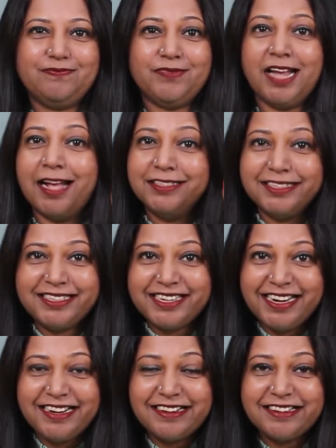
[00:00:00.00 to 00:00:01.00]
As a
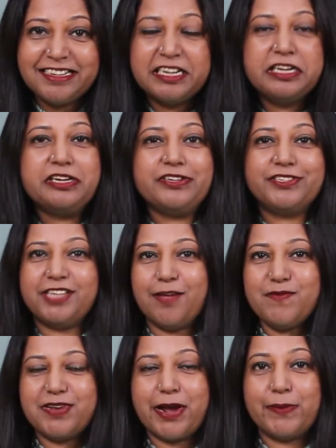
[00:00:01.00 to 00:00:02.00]
trainer,
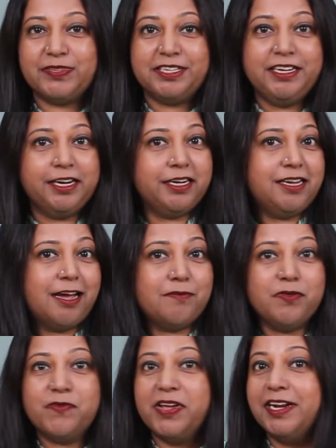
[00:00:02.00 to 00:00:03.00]
sometimes it can
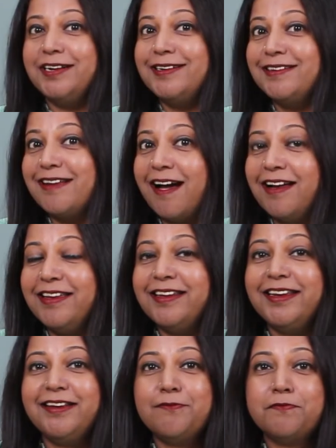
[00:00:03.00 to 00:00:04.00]
be very
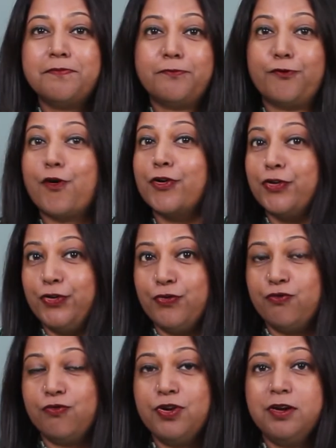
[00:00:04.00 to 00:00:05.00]
tiring for
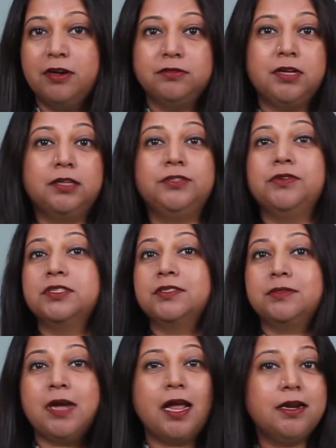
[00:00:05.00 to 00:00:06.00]
you that you are
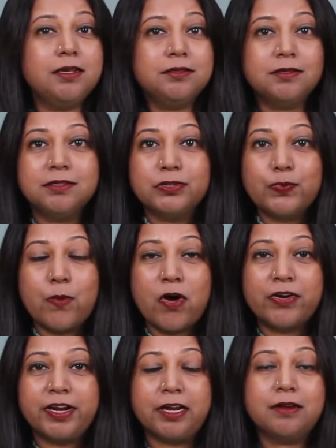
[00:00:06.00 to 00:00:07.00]
standing since
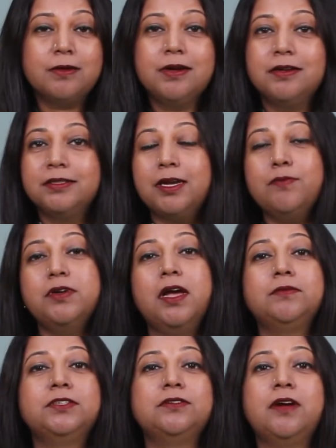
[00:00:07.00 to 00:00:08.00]
morning.
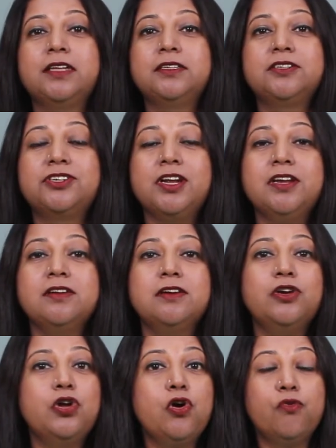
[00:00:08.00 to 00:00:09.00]
Sometimes, as a
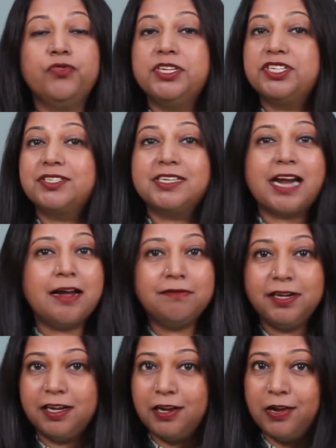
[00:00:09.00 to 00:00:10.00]
trainer, we
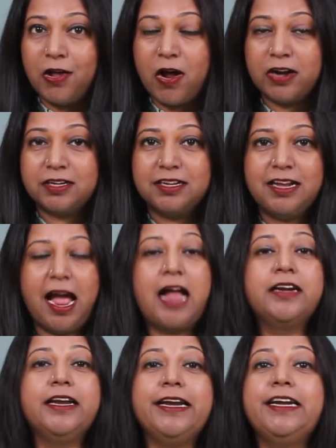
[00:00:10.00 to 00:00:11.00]
travel a lot
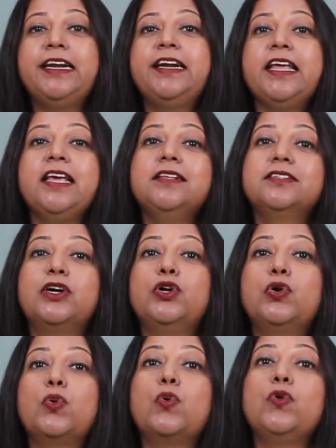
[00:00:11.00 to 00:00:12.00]
and it takes a
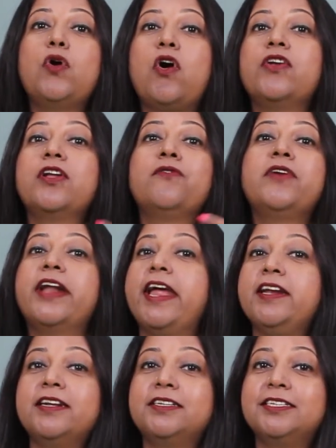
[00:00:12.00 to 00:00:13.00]
toll on our
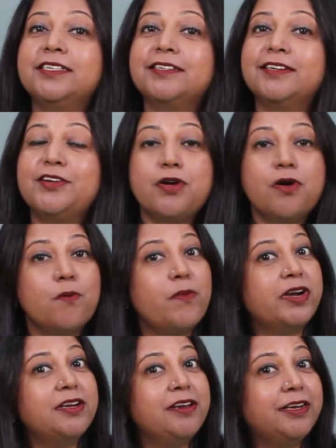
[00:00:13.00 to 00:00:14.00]
energy.
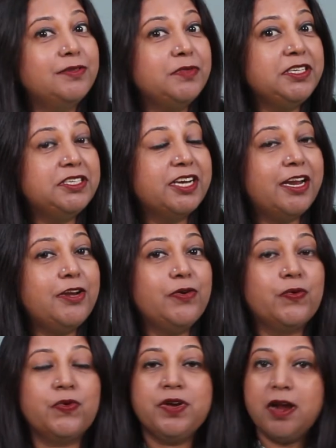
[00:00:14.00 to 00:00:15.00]
But let me tell
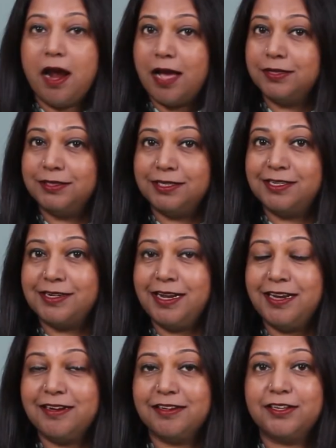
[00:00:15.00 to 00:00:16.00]
you, as a
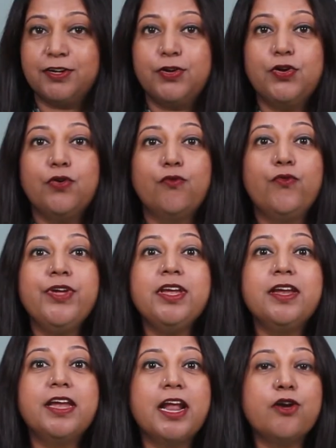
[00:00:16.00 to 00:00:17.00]
trainer,
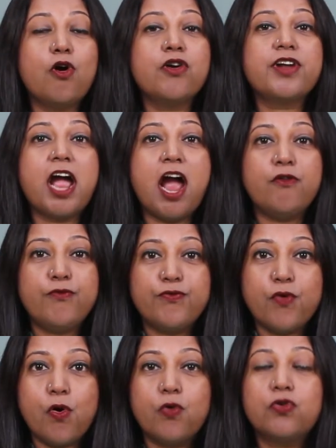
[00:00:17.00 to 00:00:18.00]
we cannot
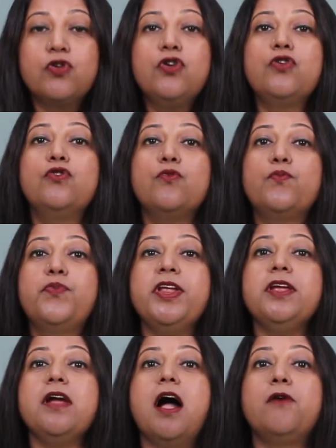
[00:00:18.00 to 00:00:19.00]
afford to
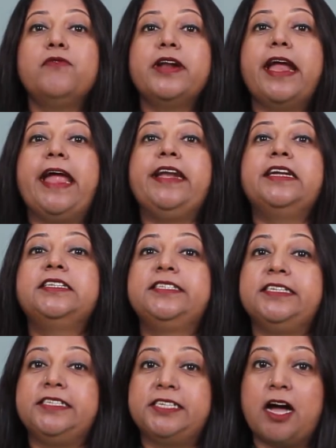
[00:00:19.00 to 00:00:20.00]
bring our
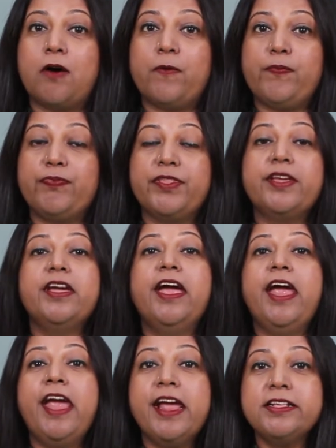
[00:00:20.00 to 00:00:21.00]
energy down.
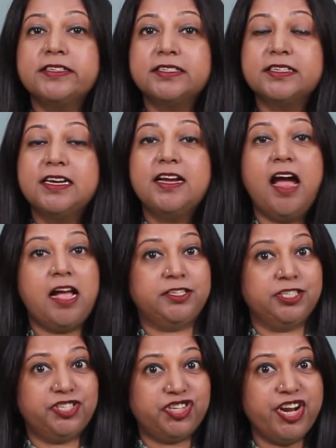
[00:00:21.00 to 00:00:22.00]
Hence, as
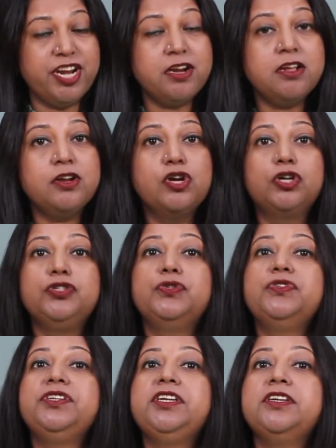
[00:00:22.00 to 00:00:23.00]
a trainer, you
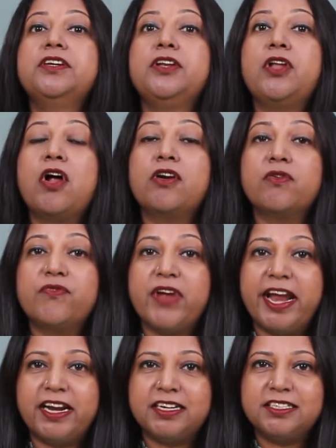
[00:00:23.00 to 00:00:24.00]
need a lot of
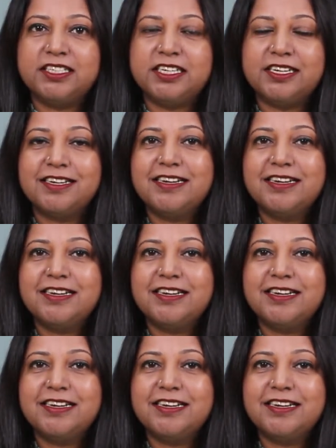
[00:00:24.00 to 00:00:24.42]
energy.